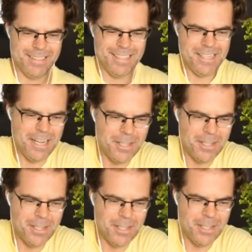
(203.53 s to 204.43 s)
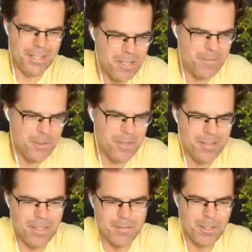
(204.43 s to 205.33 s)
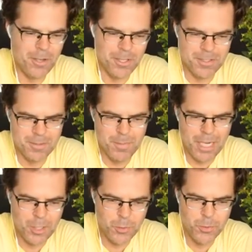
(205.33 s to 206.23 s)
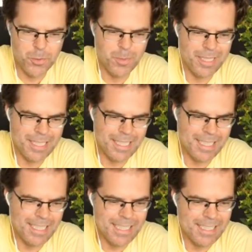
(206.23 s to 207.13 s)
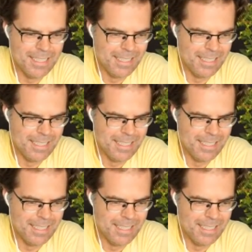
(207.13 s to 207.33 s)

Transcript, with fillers: I don't know how many of you have ever heard of Magu, but uh,